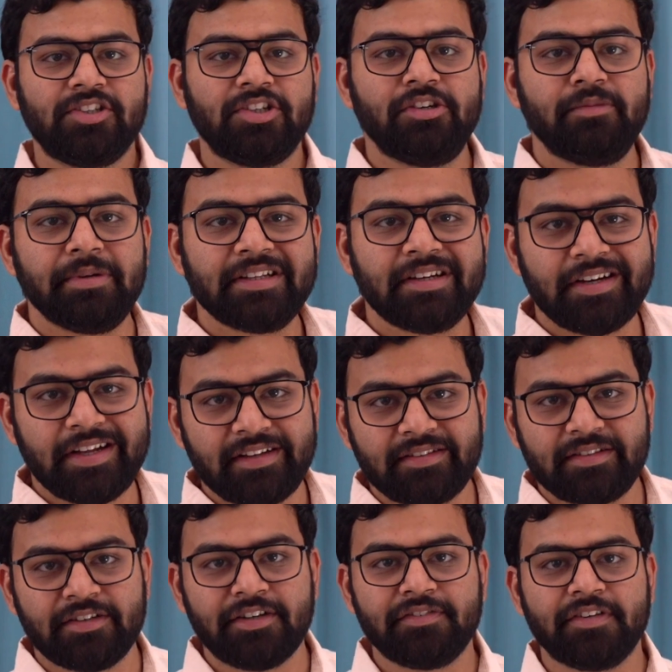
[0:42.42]
should be the
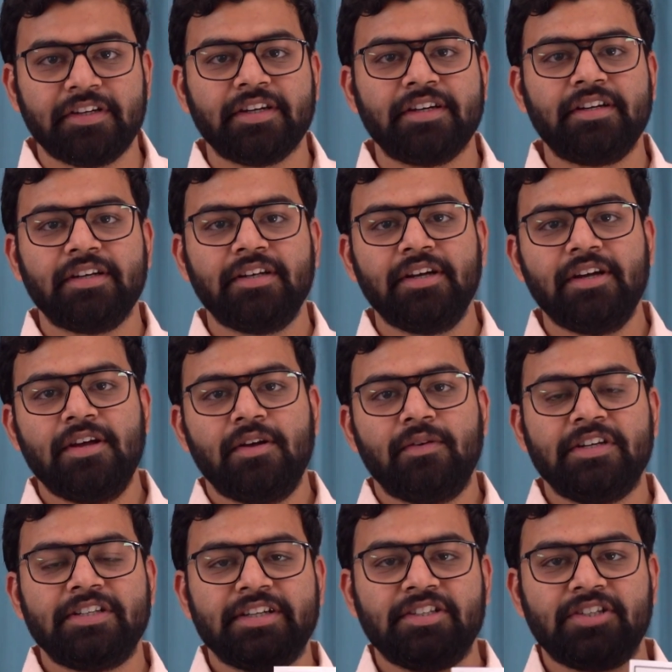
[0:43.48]
test certificate,
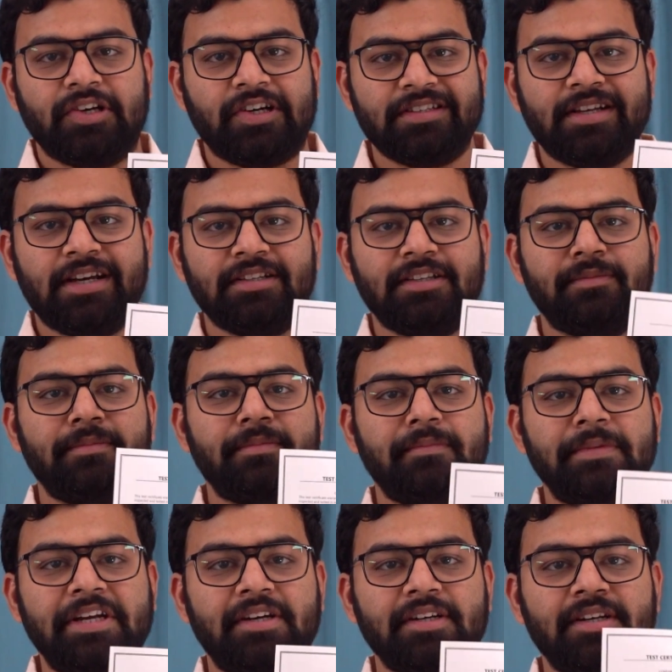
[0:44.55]
which ensures that the
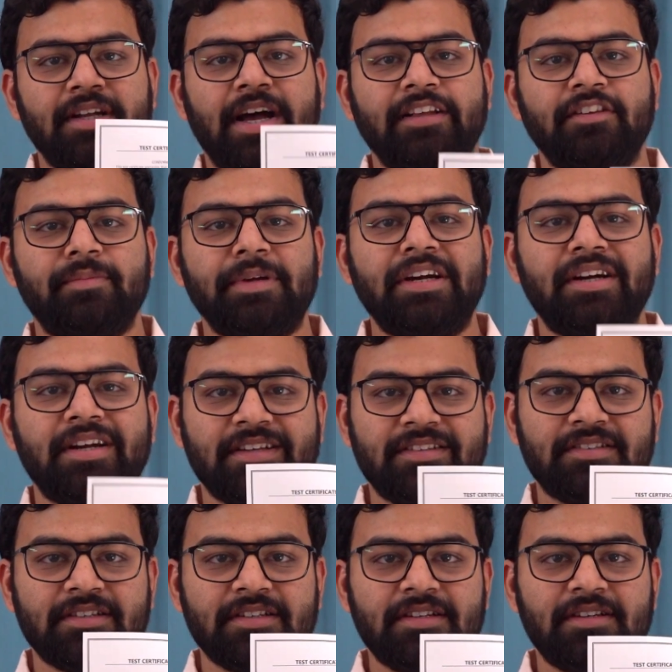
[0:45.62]
meter has been
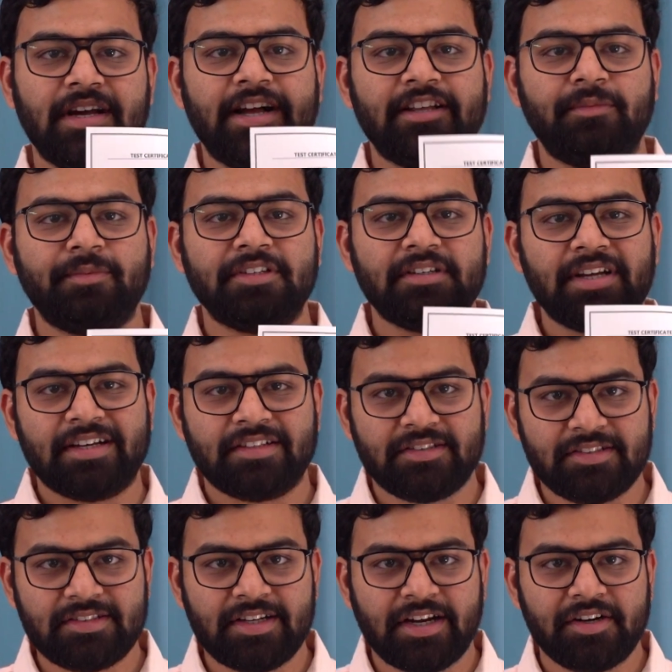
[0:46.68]
tested as per the
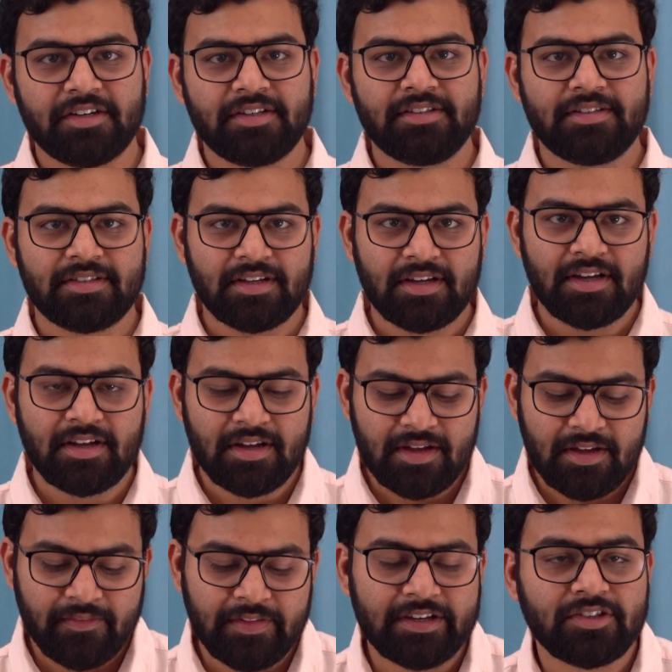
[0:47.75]
national standards.
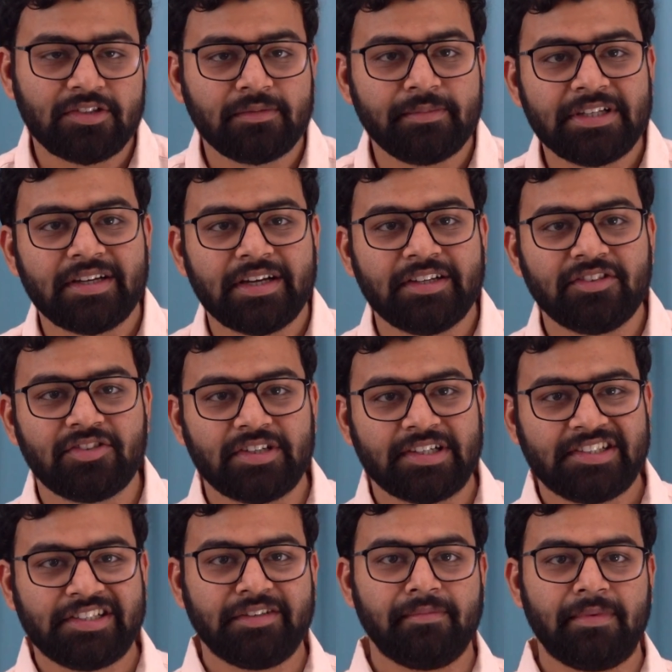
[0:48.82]
There should be the
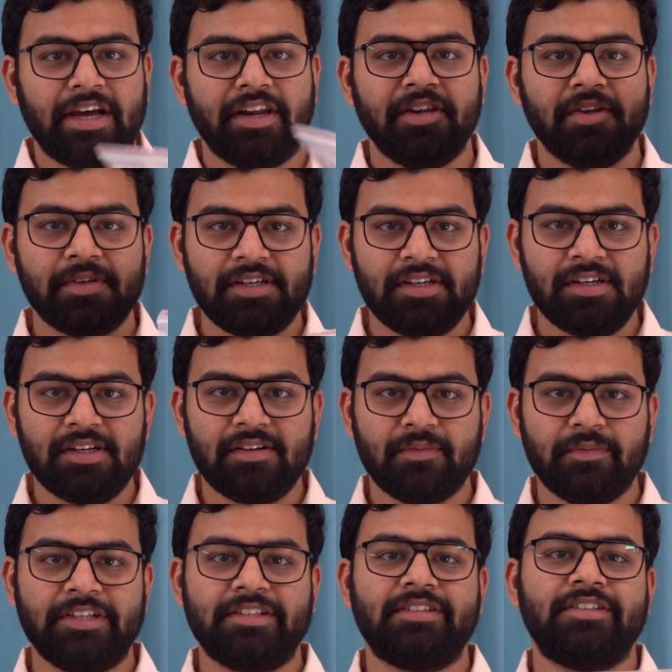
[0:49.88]
instruction manual,
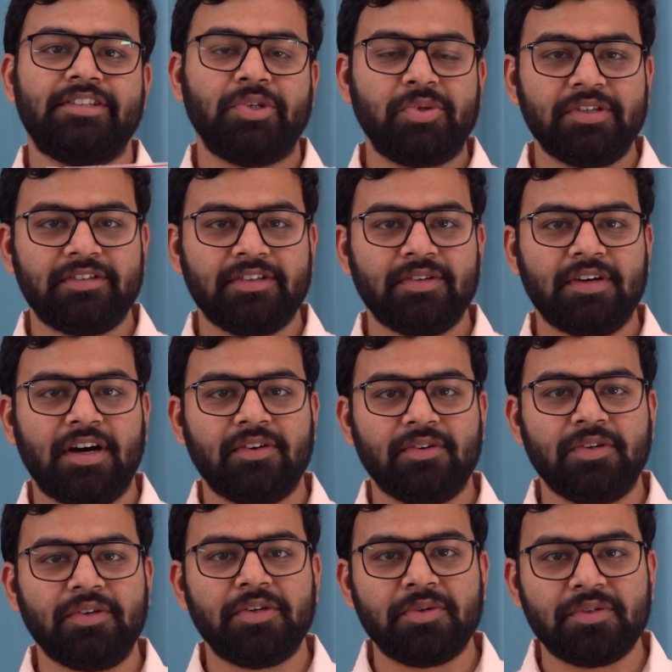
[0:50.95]
which shows you how
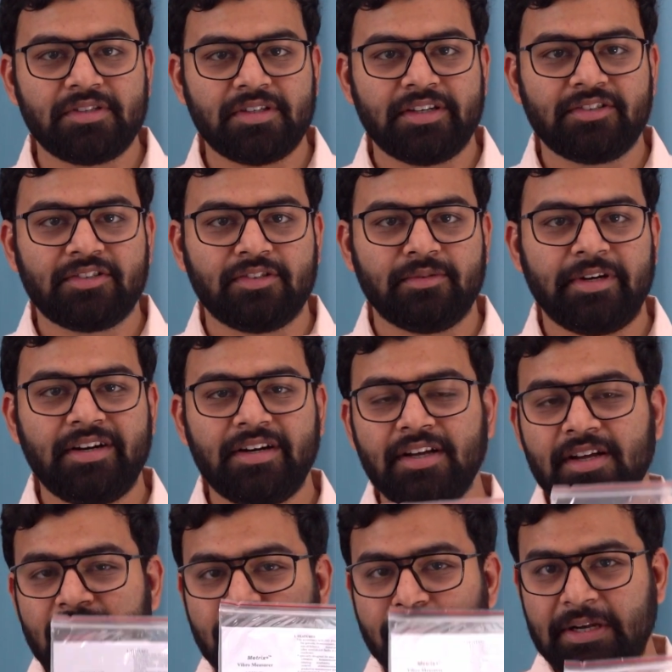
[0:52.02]
to use the instrument.
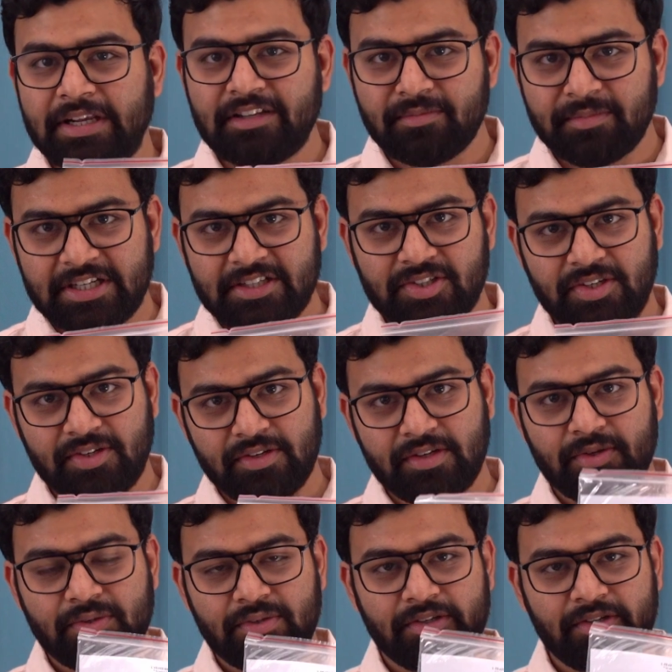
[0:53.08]
Please make sure
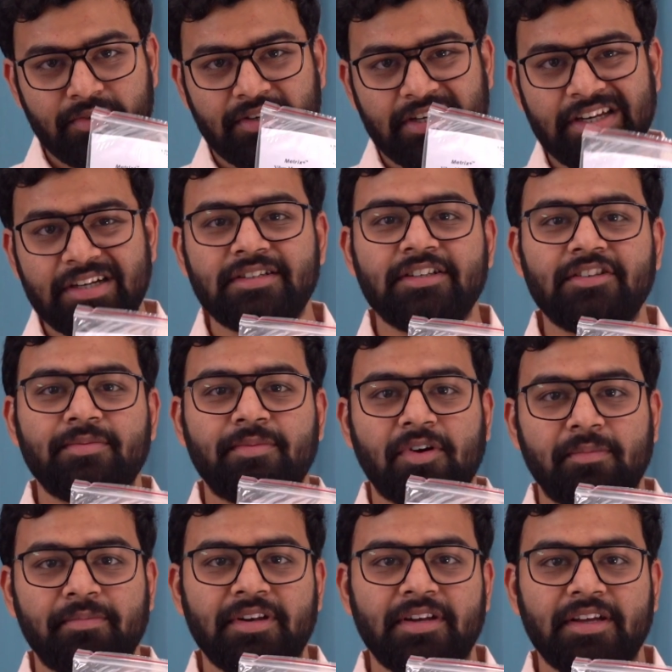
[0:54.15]
you read this
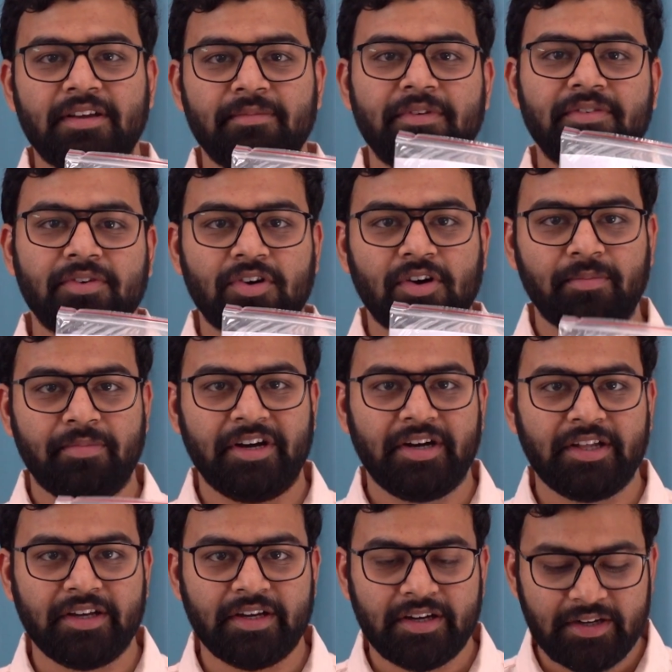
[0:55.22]
properly before
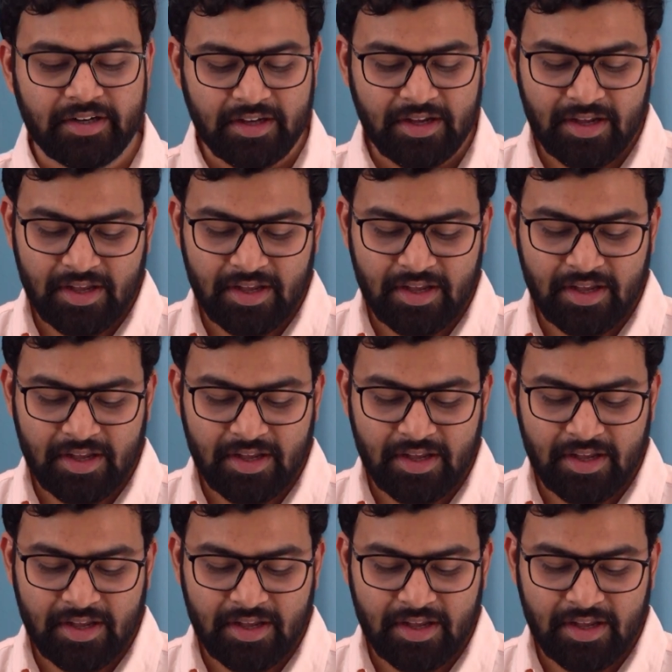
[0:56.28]
operating it.